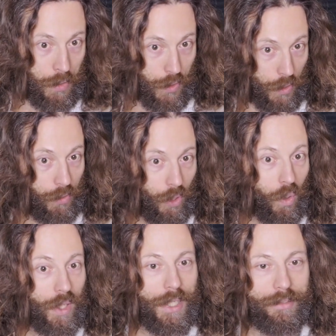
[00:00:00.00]
So the
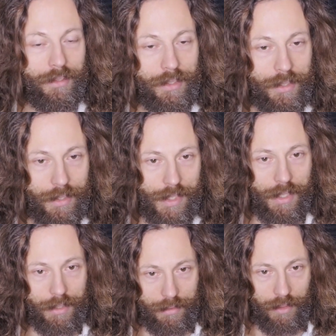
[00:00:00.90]
whole idea is
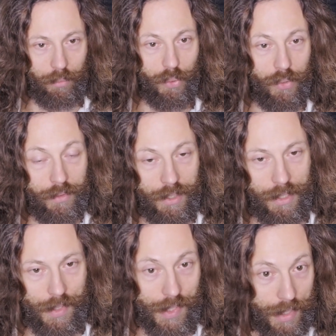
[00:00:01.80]
that
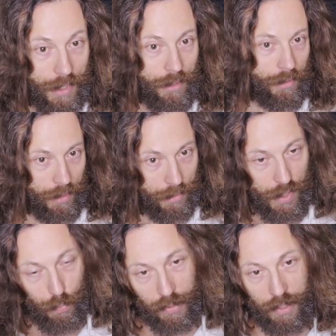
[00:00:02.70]
beauty seen in
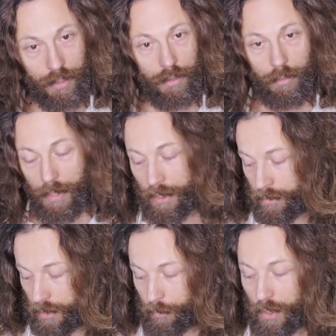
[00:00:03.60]
this particular
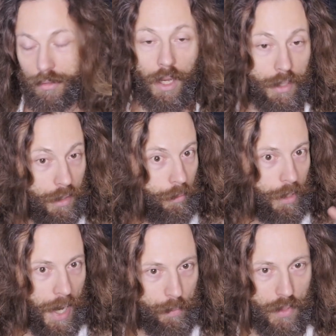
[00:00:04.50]
manner, I'm not talking about
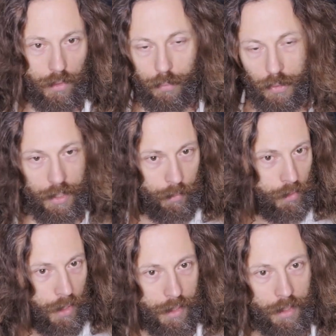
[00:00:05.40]
absolute beauty, I'm
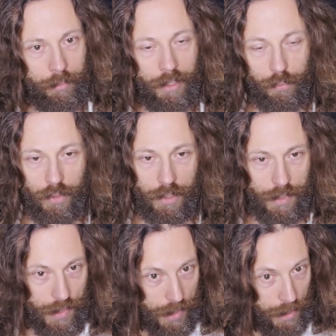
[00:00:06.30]
talking about beauty
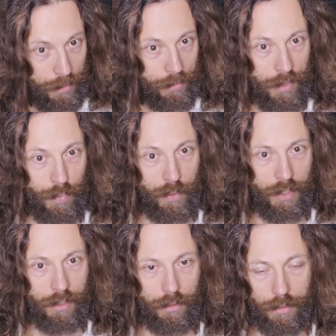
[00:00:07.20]
seen in this
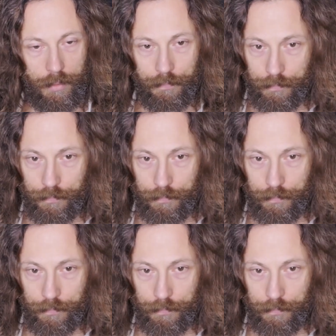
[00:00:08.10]
particular